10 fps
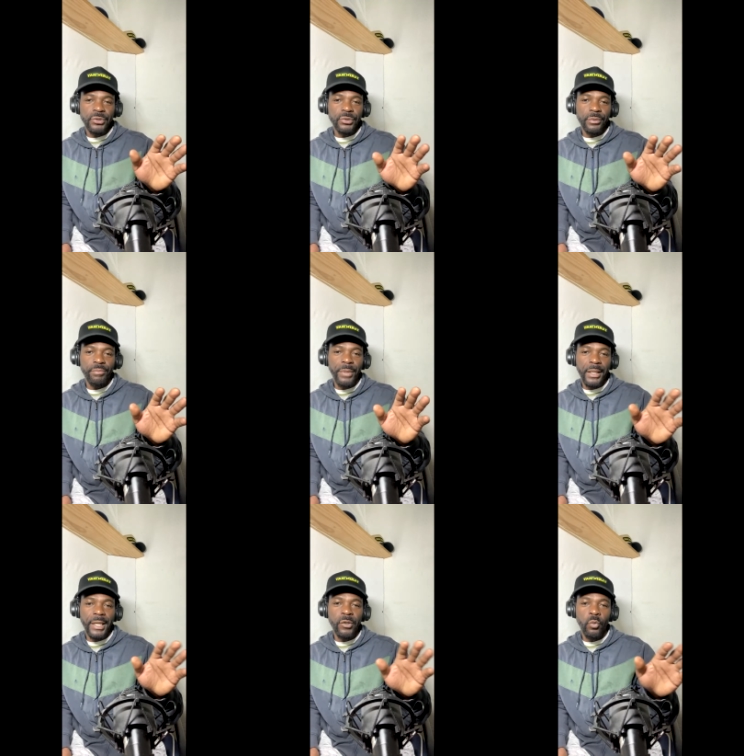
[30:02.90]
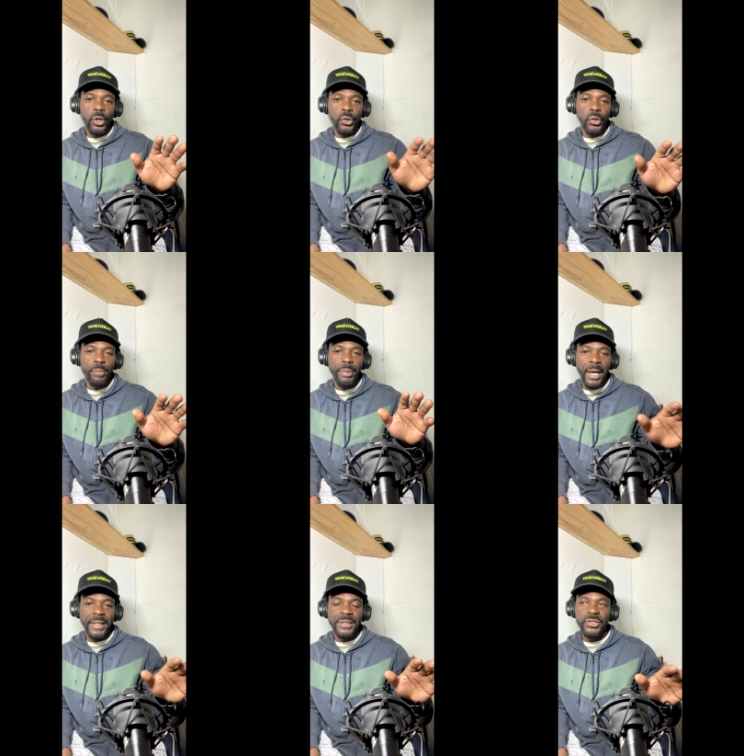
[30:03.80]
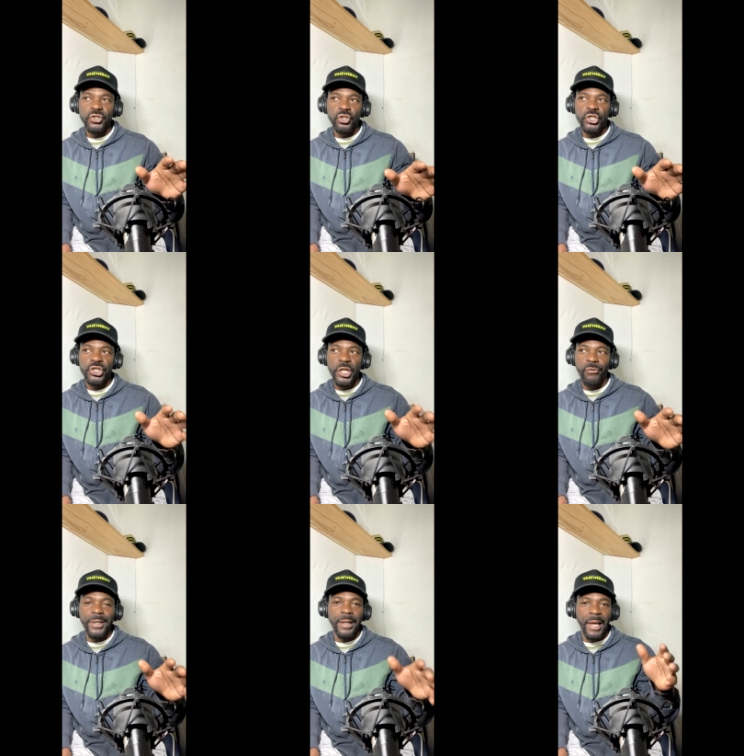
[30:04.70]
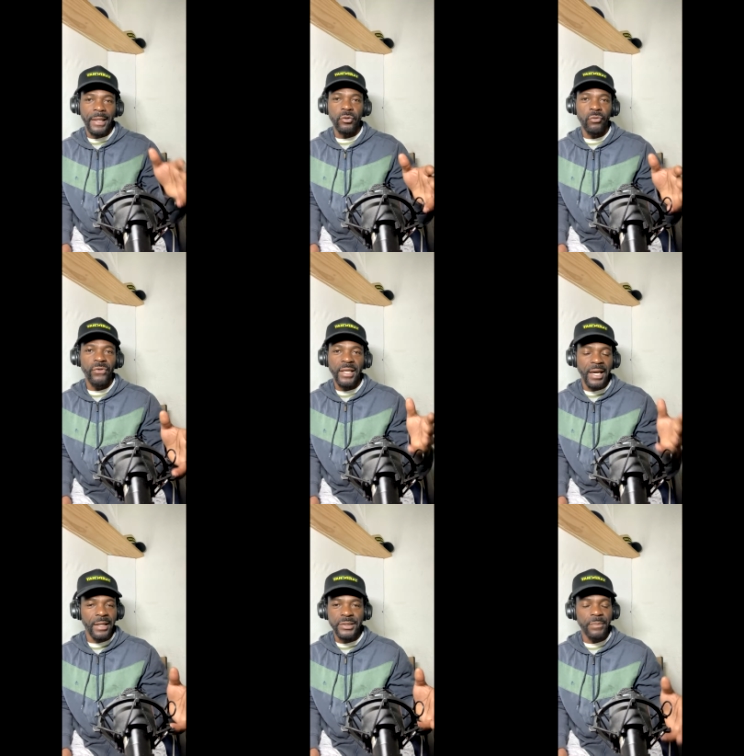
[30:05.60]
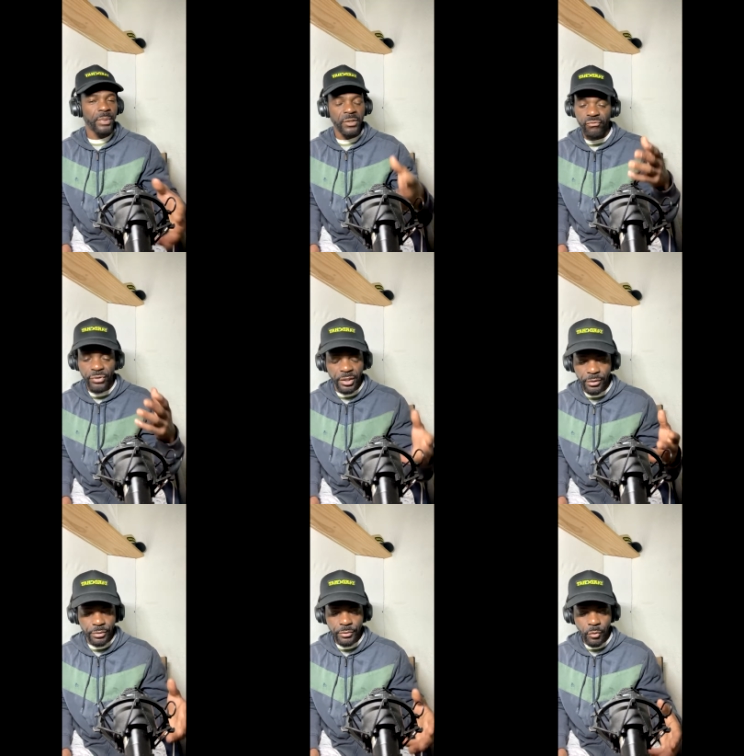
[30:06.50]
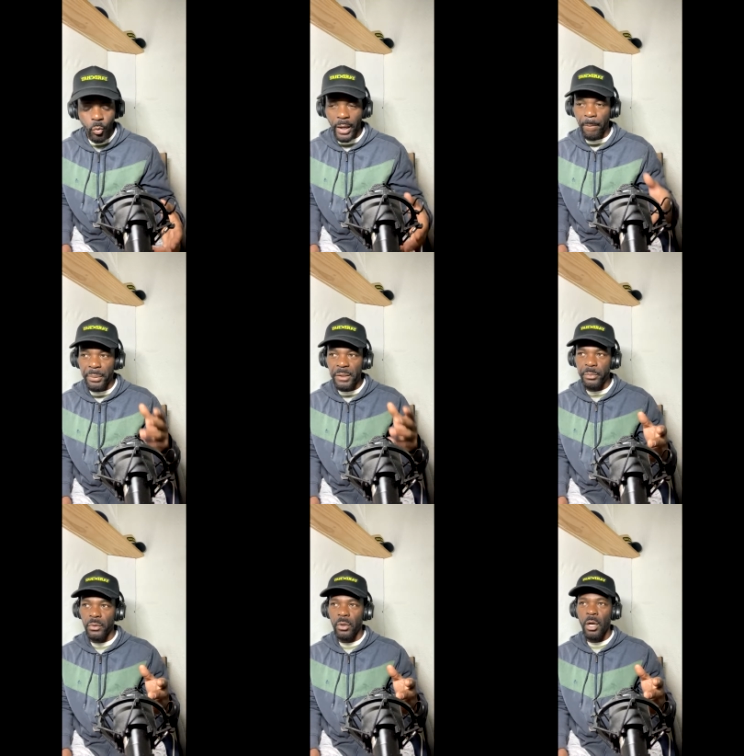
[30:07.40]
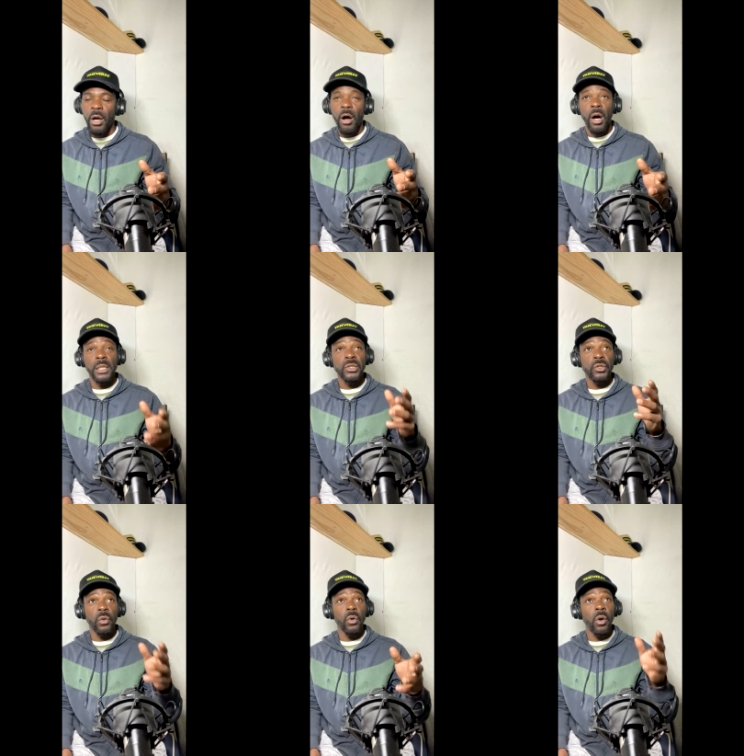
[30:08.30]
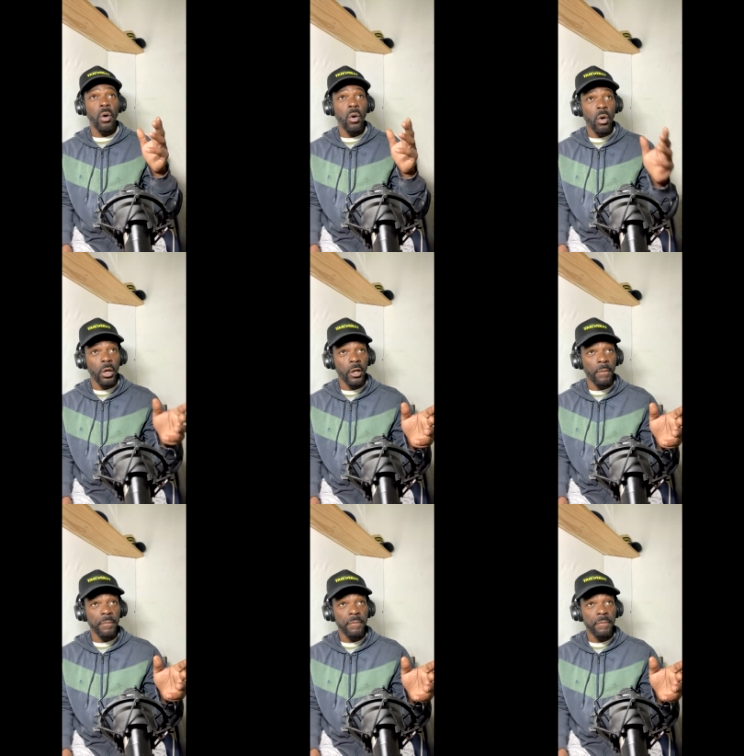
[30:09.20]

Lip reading: to make anyone look bad, this is just sharing light on reality being real, where people are so caught up